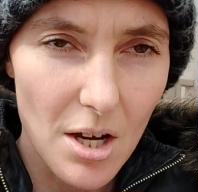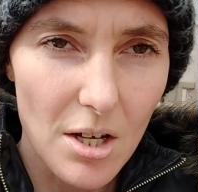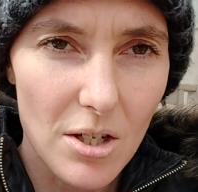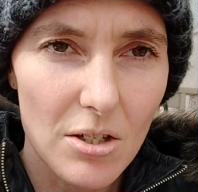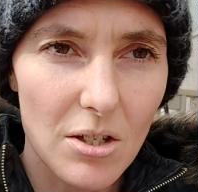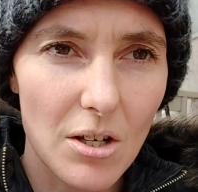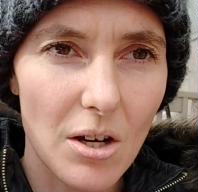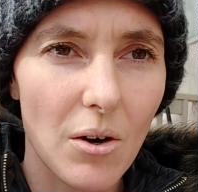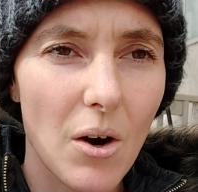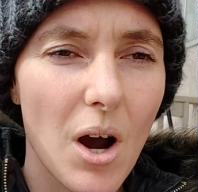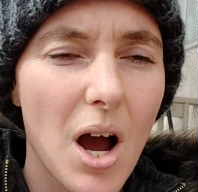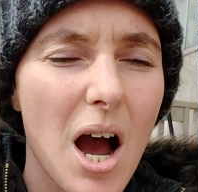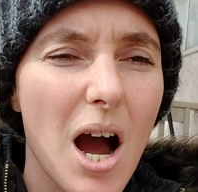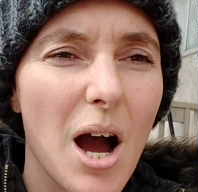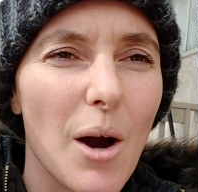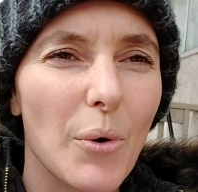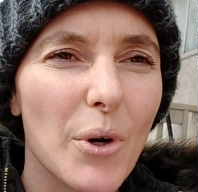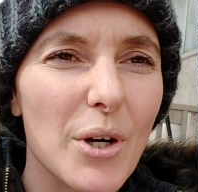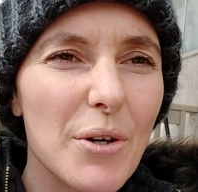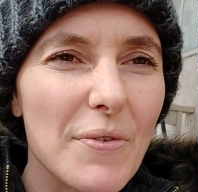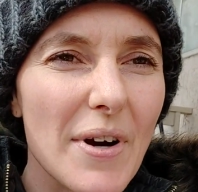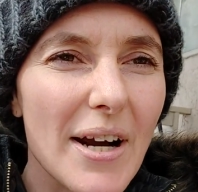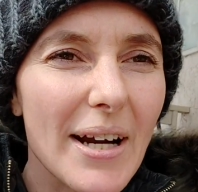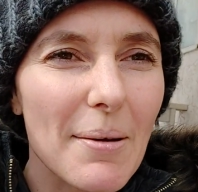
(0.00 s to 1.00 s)
So I
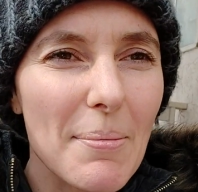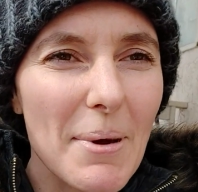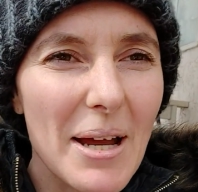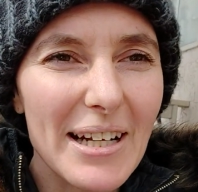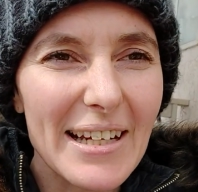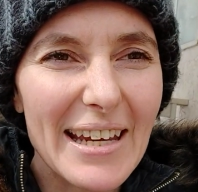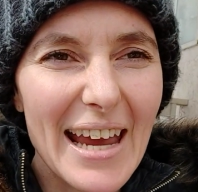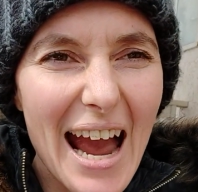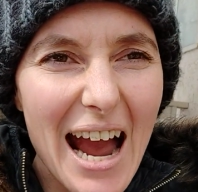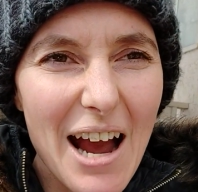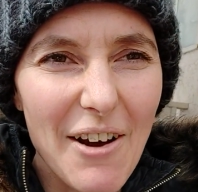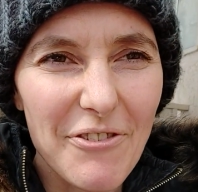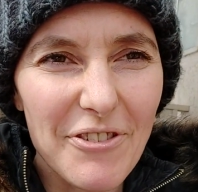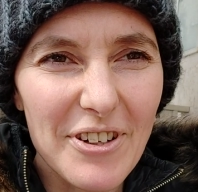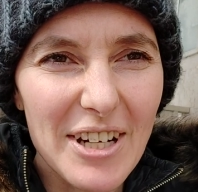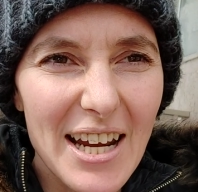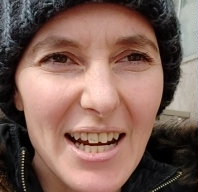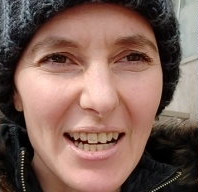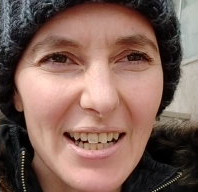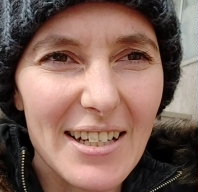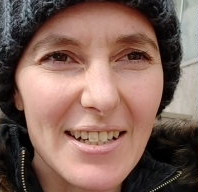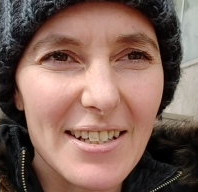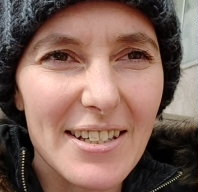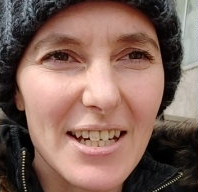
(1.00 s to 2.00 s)
wouldn't recommend
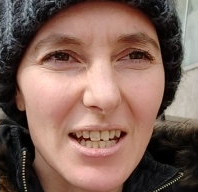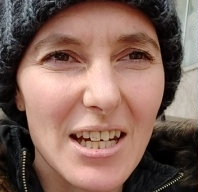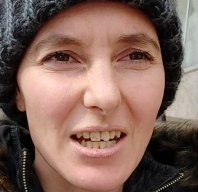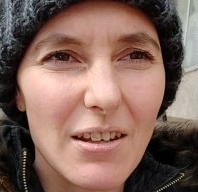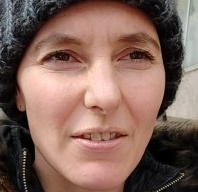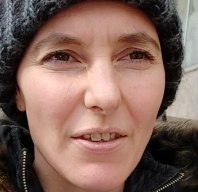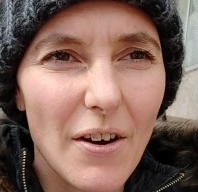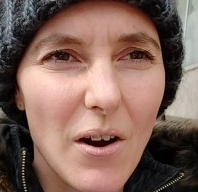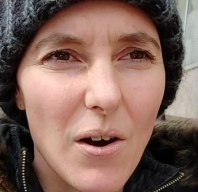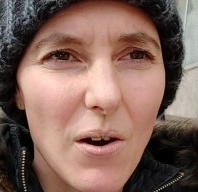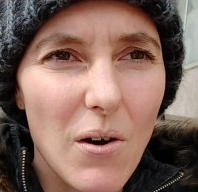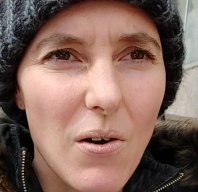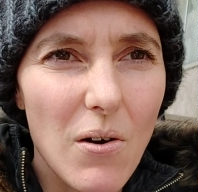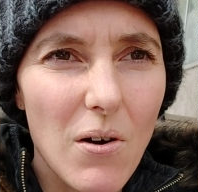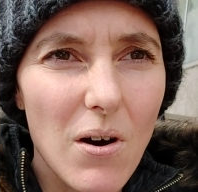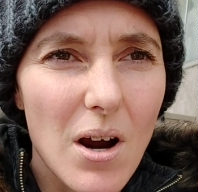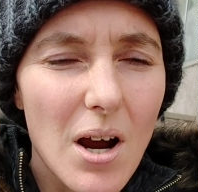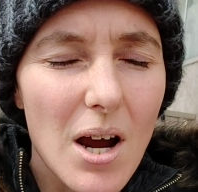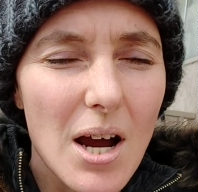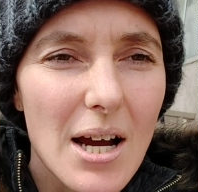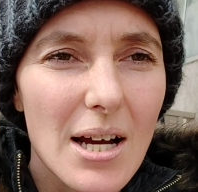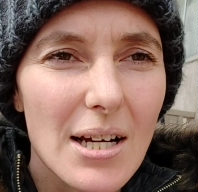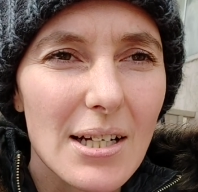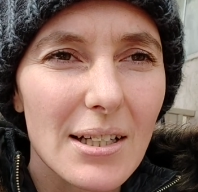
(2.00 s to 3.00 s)
caffeinated tea though,
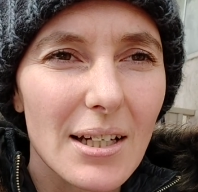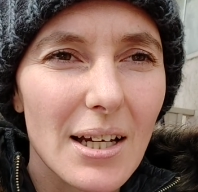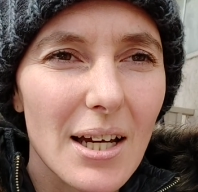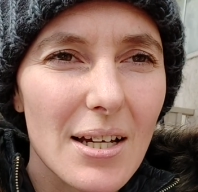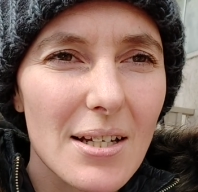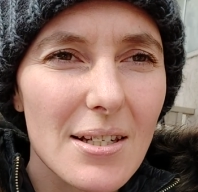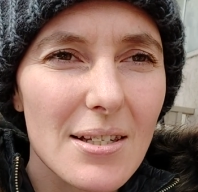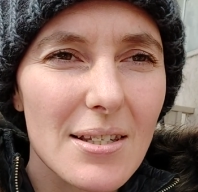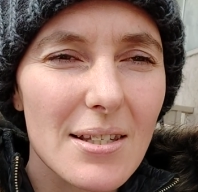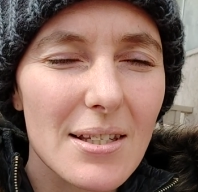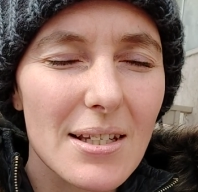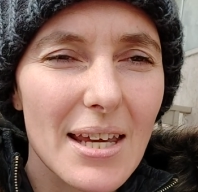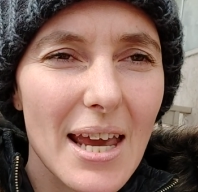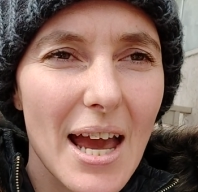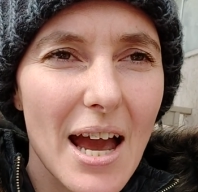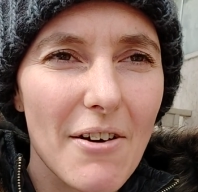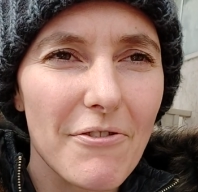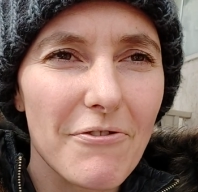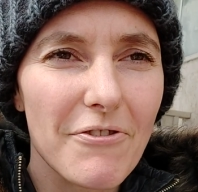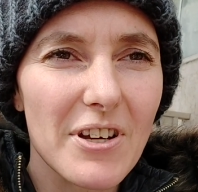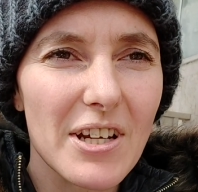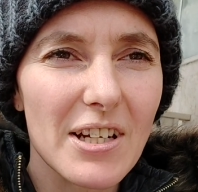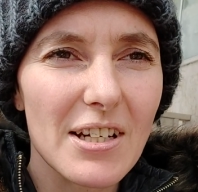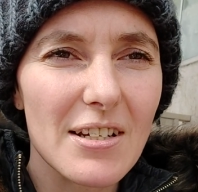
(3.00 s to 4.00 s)
because
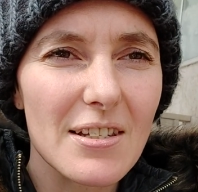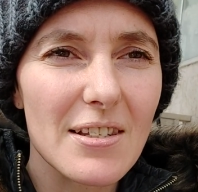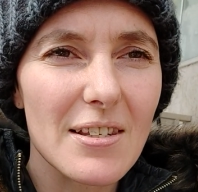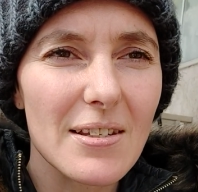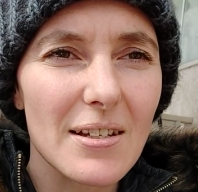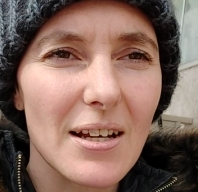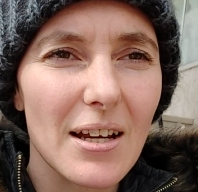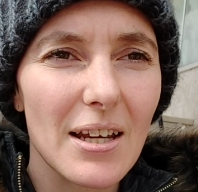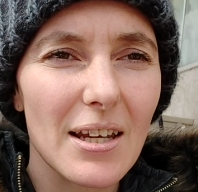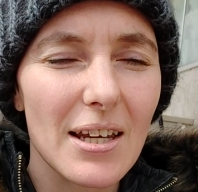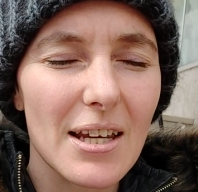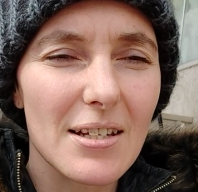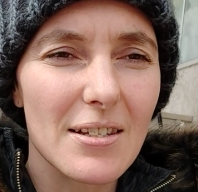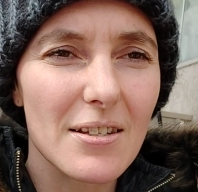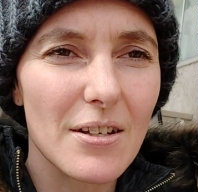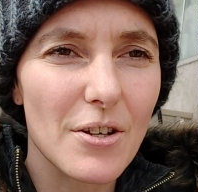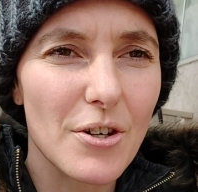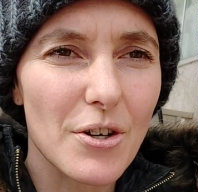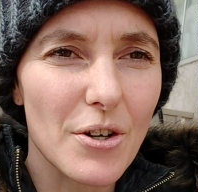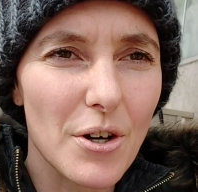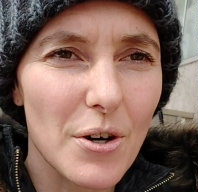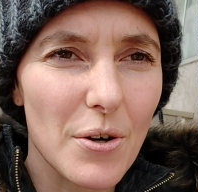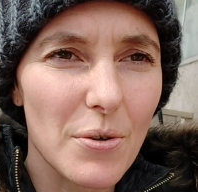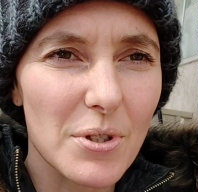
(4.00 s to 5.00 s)
caffeine is a
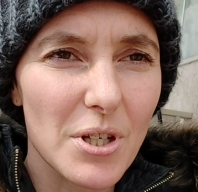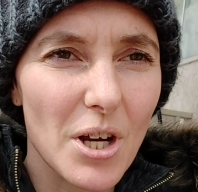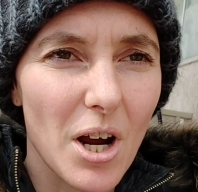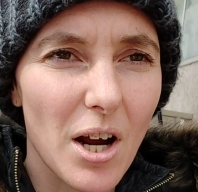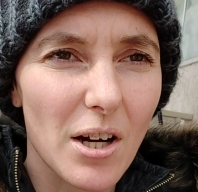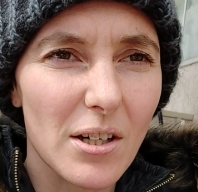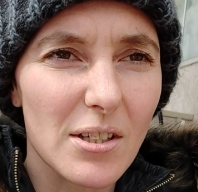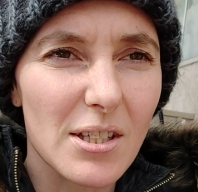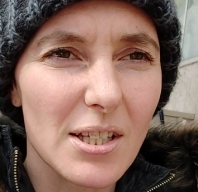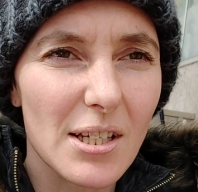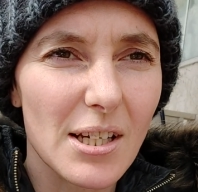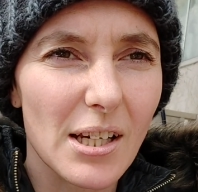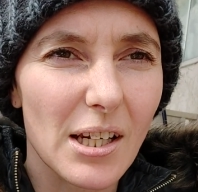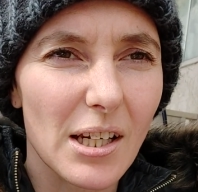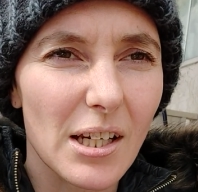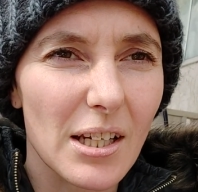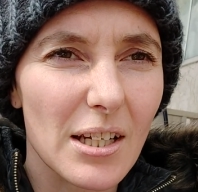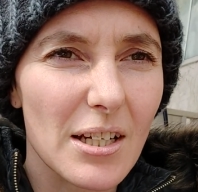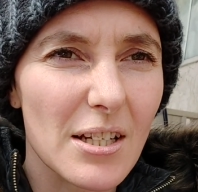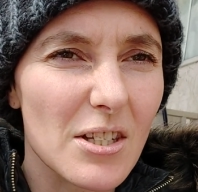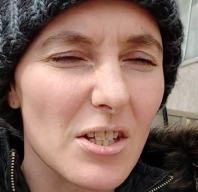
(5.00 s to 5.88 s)
neurotoxin.